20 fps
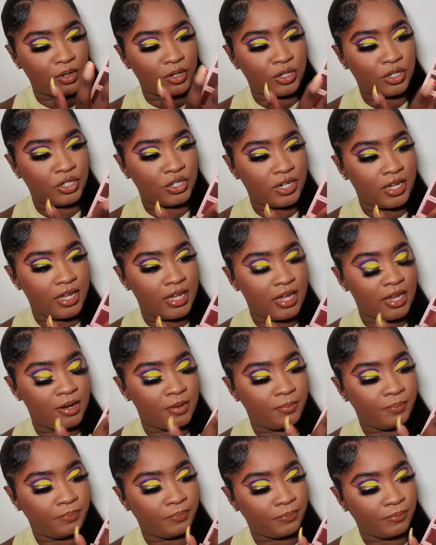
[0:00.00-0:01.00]
shade,
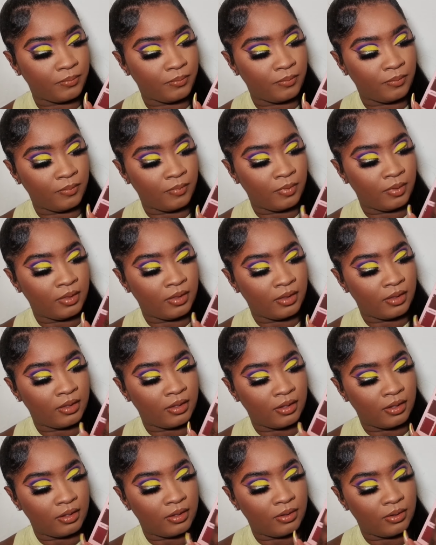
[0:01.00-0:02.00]

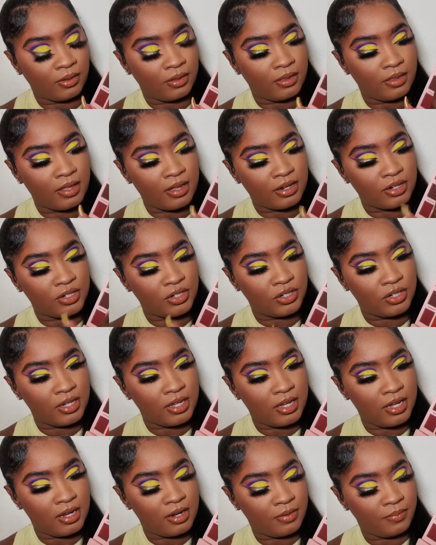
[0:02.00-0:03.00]
that
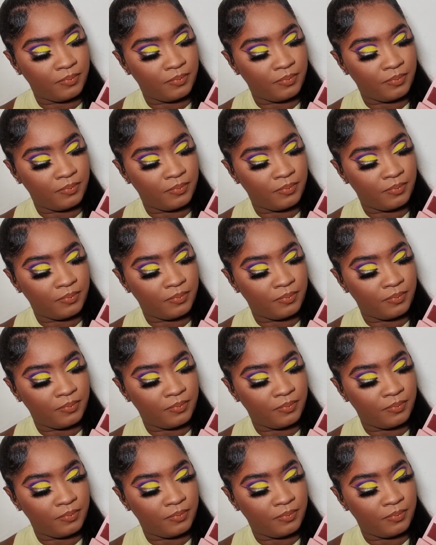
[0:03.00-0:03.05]
shade,